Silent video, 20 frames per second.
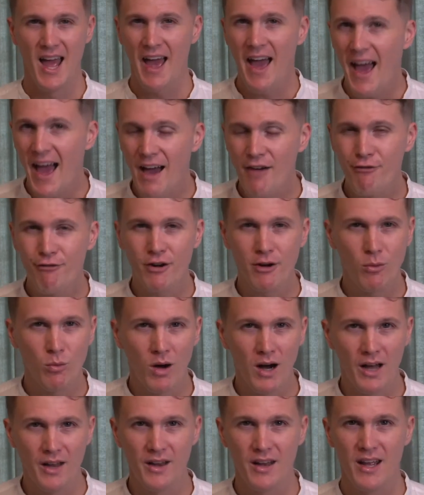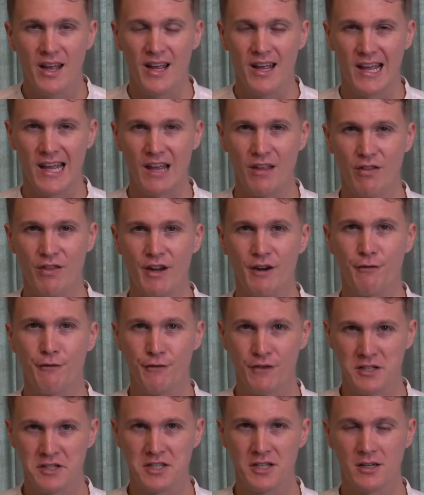Everyone in their
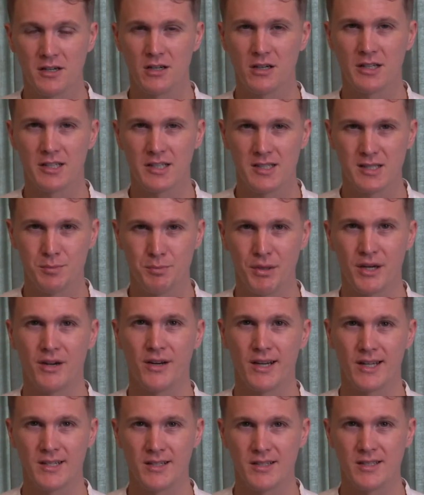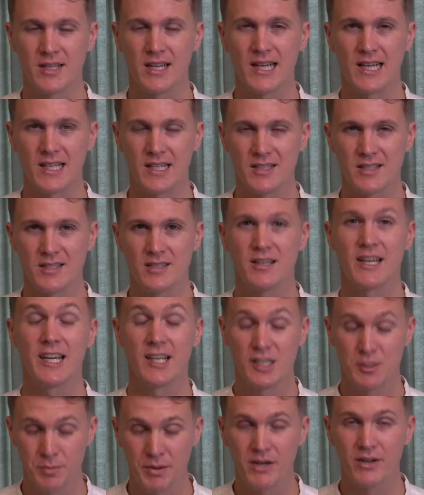physical experience is
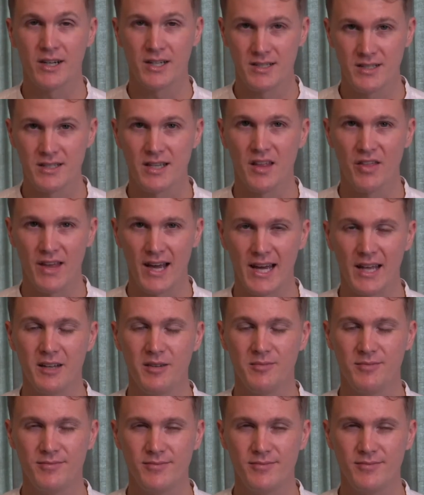experiencing that.